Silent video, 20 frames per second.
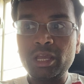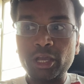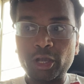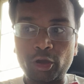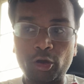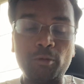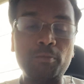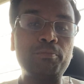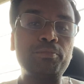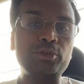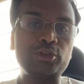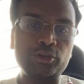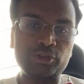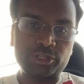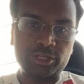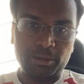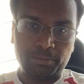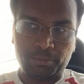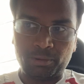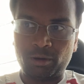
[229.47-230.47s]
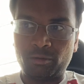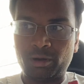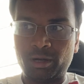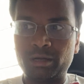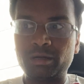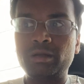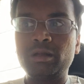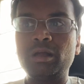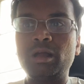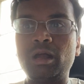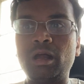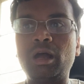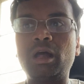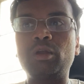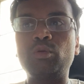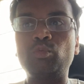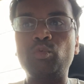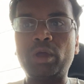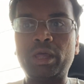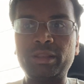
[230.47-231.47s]
computational power
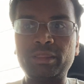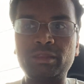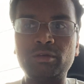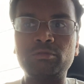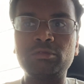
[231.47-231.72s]
and when the